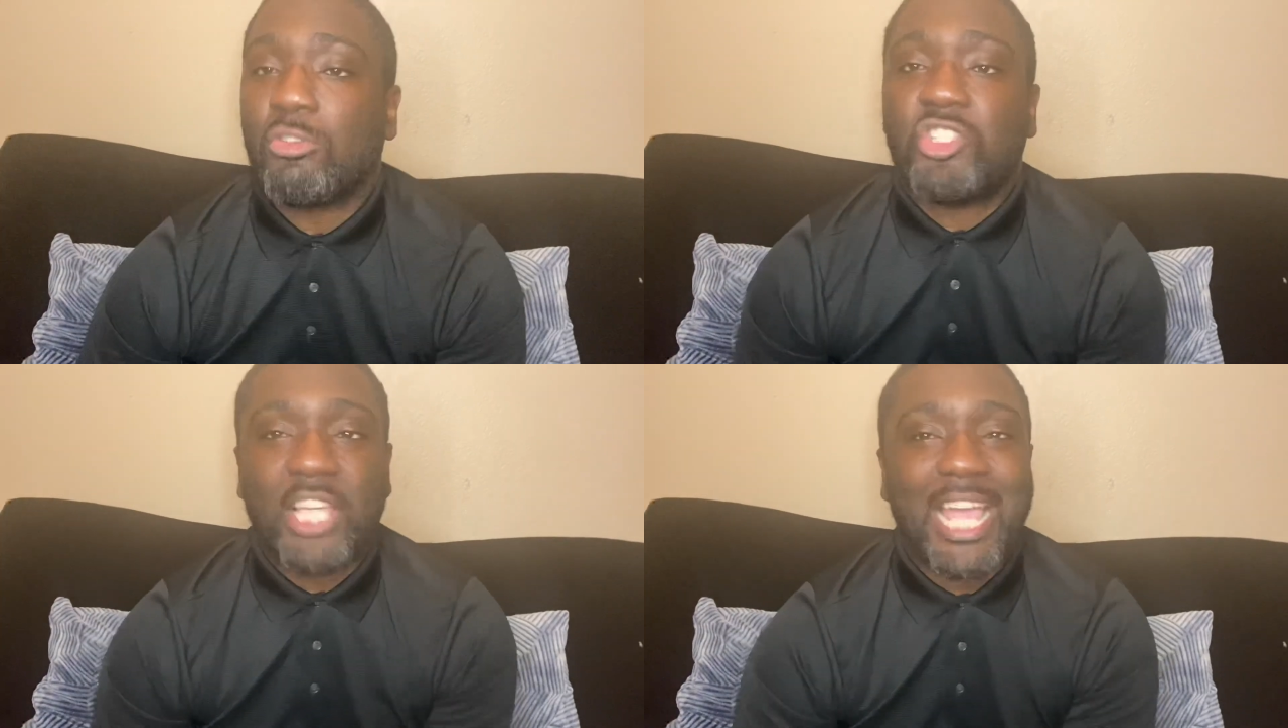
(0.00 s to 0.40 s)

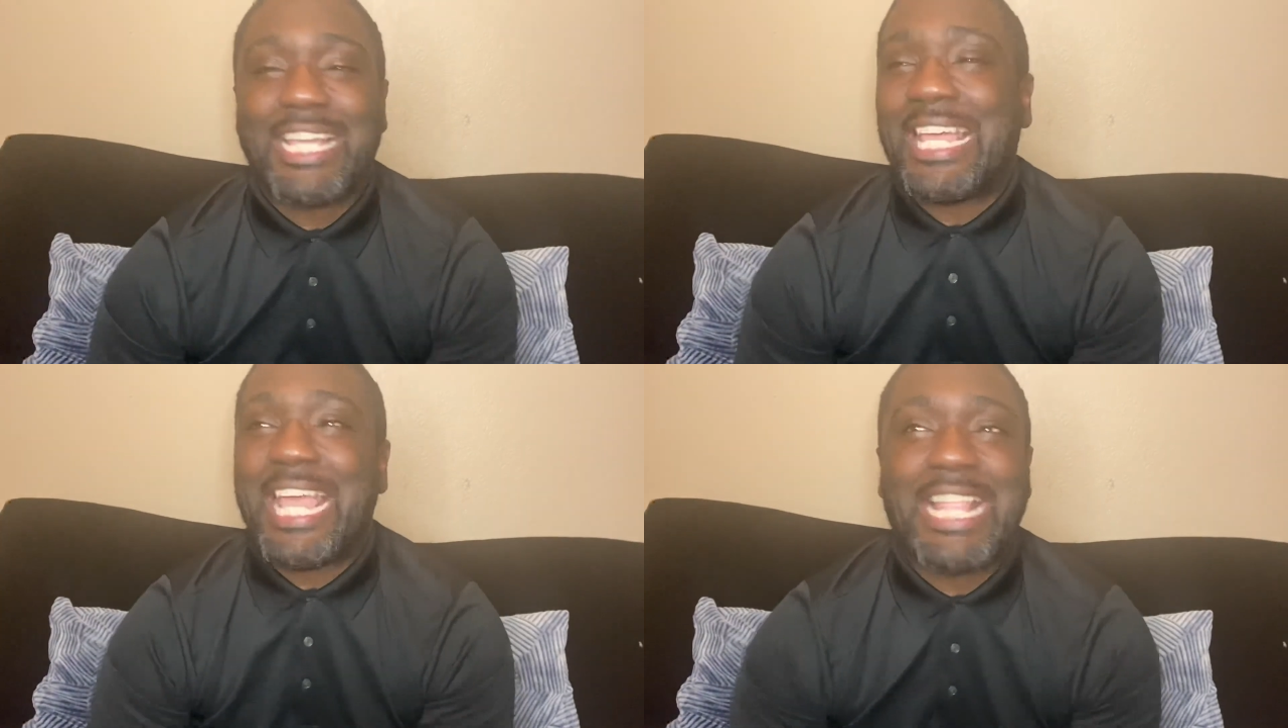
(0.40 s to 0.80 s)

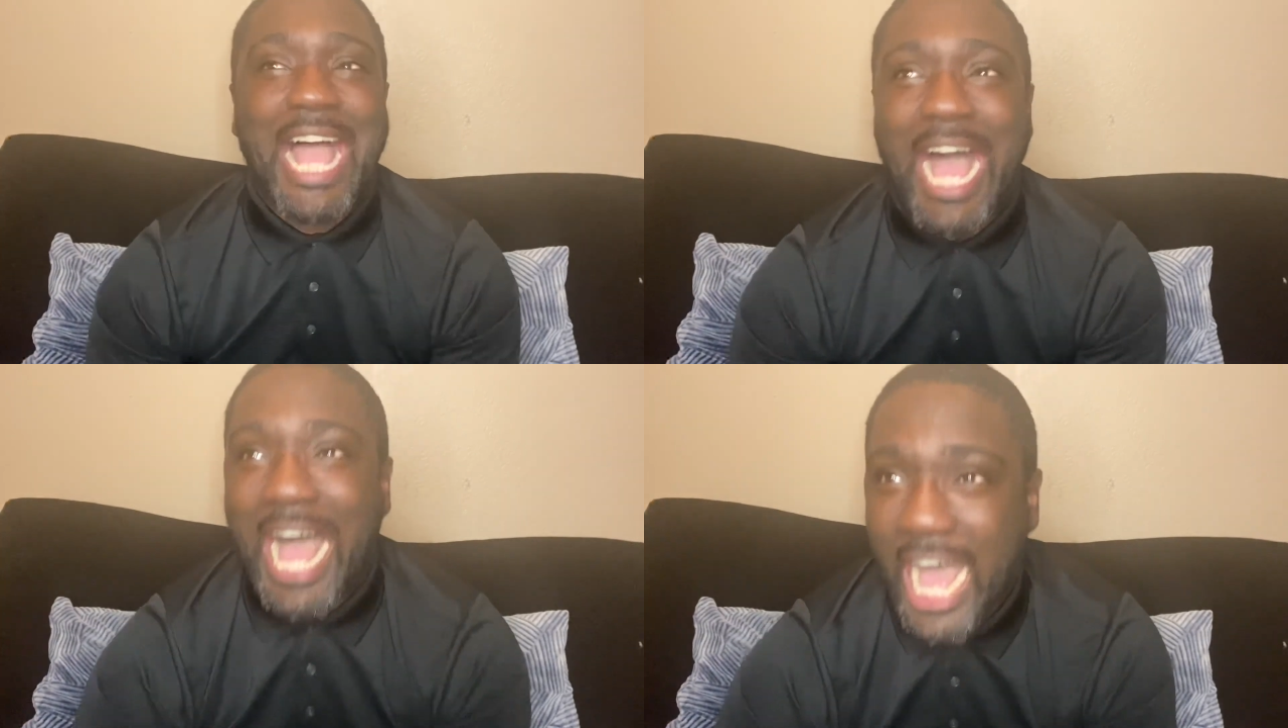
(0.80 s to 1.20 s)
Check it
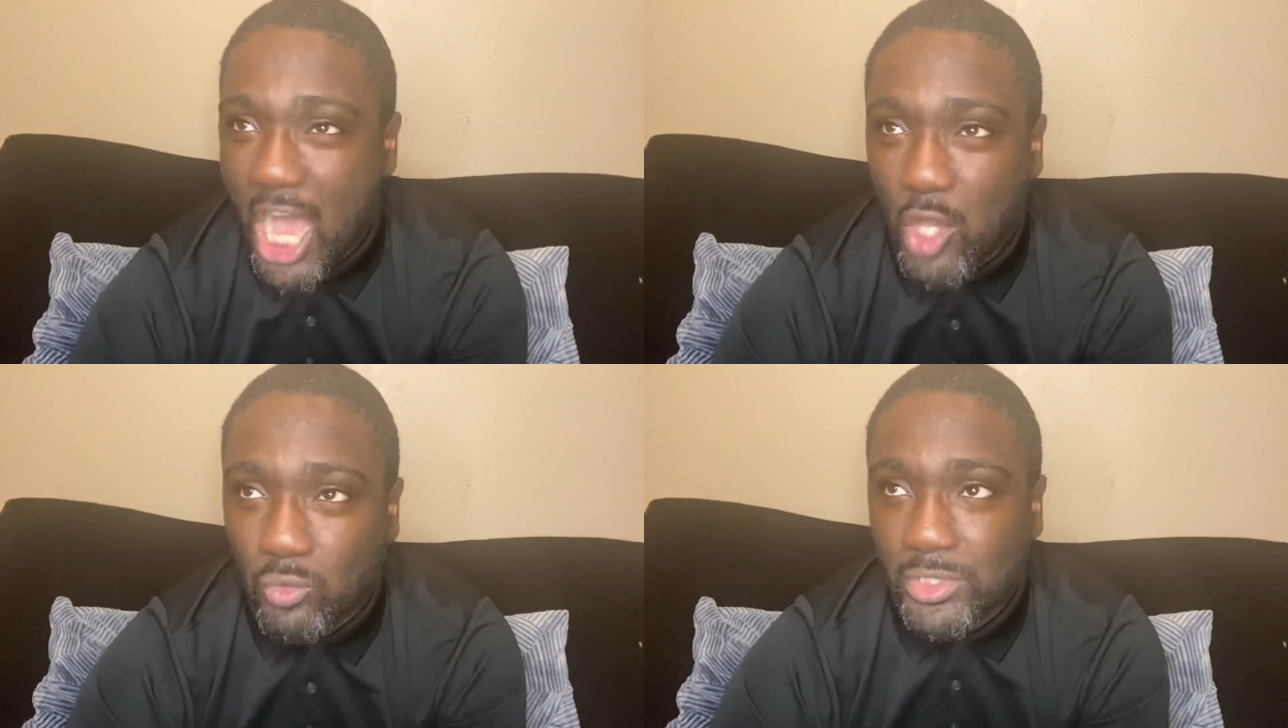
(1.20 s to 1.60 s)

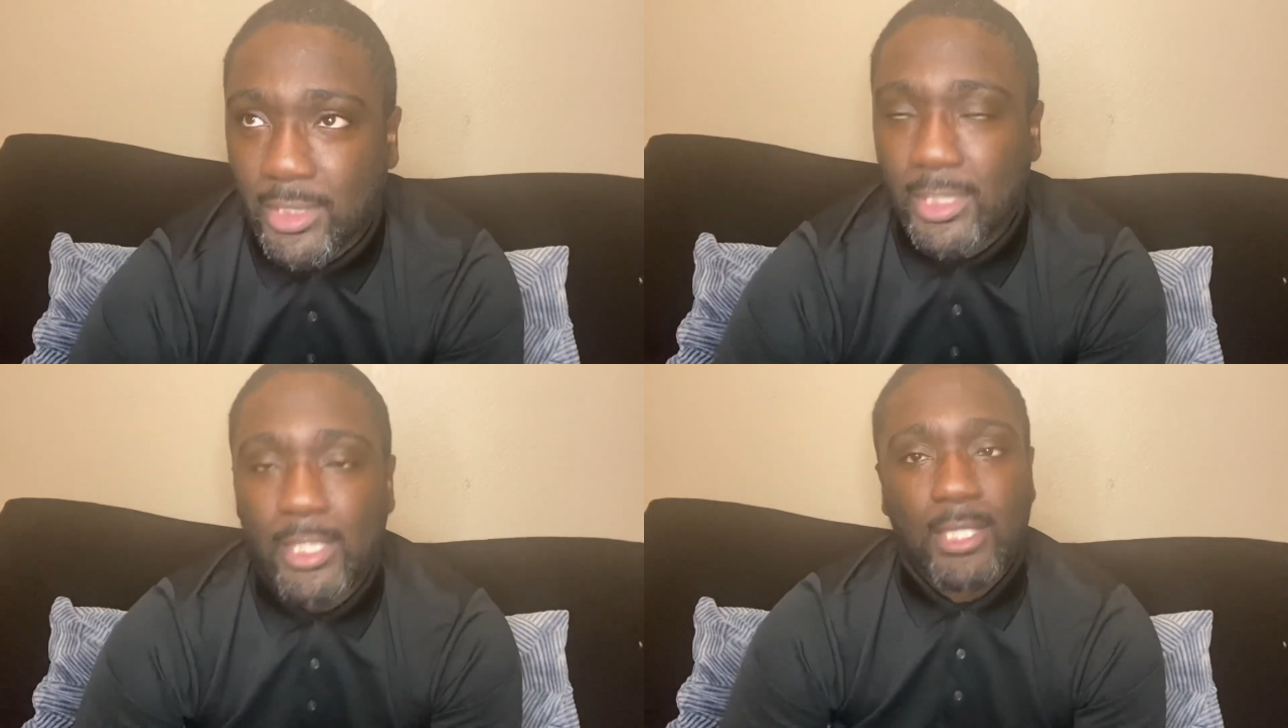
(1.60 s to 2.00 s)
out.
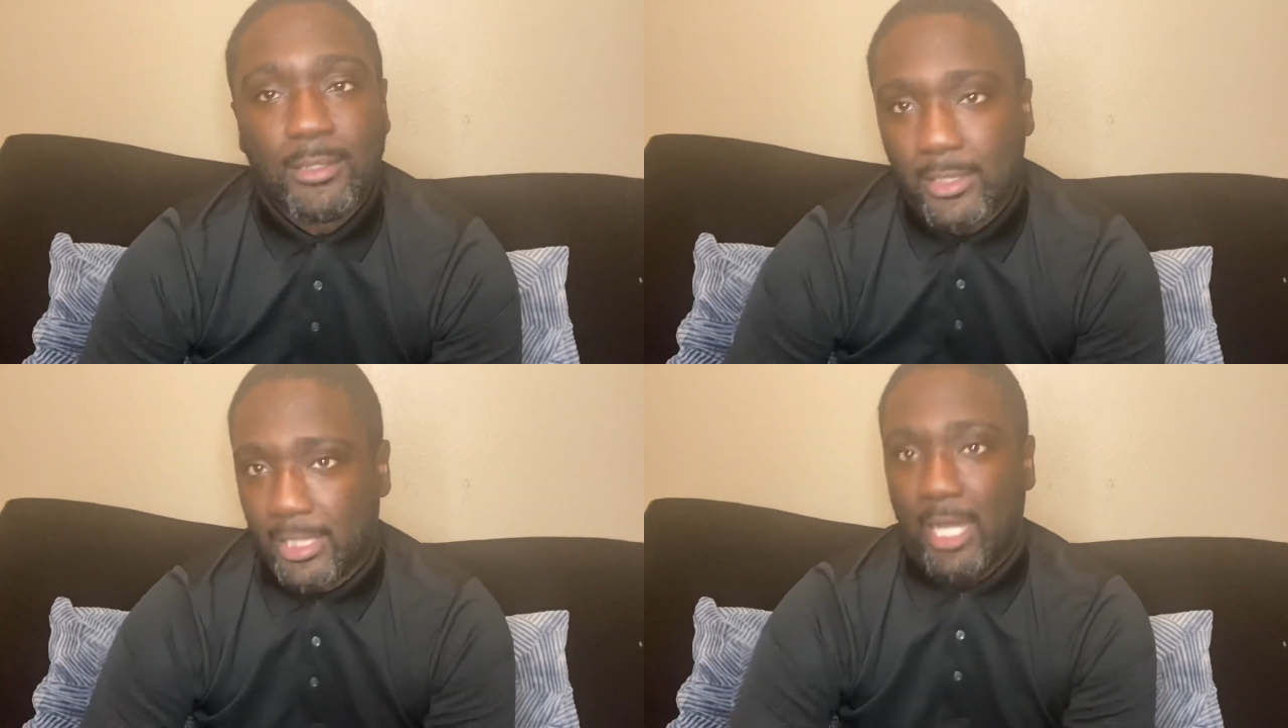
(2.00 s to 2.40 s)

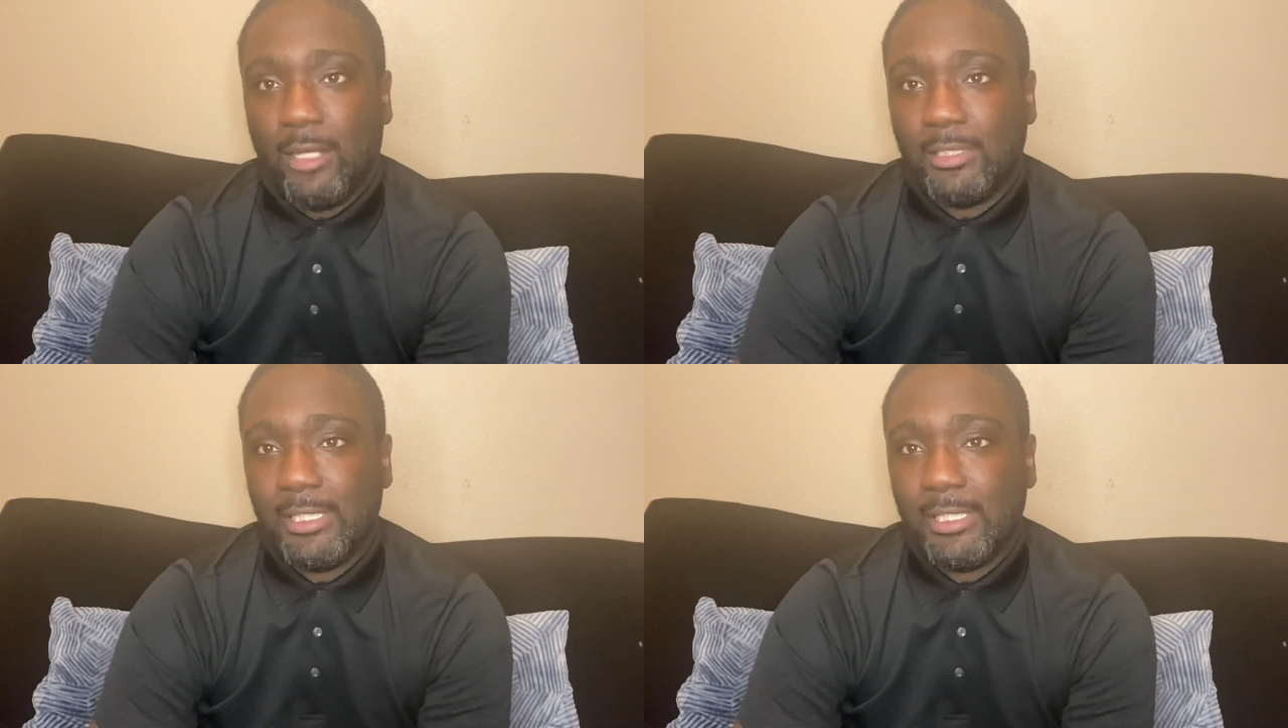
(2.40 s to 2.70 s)
Look, y'all.